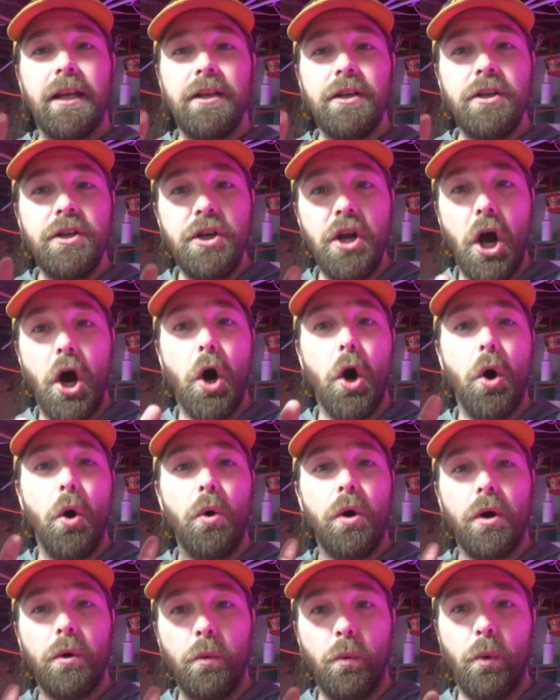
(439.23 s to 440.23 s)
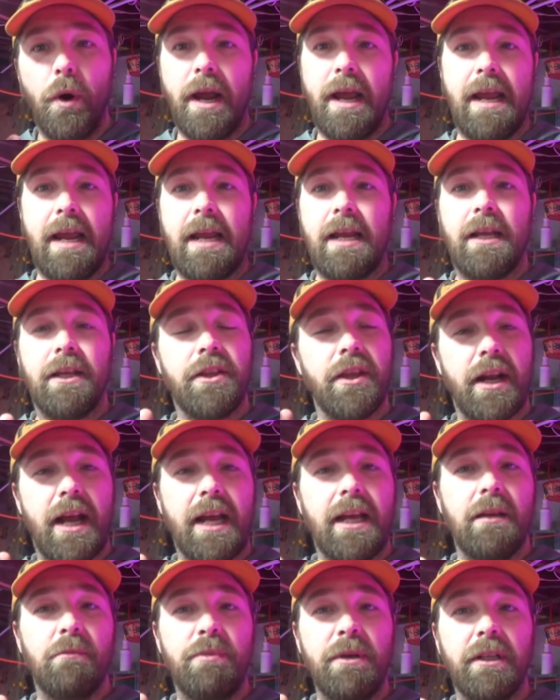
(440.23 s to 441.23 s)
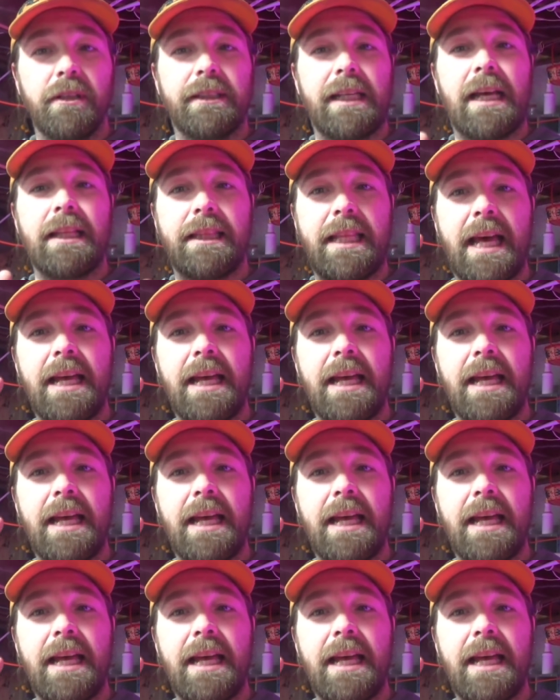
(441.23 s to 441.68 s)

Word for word: no way that I could build that.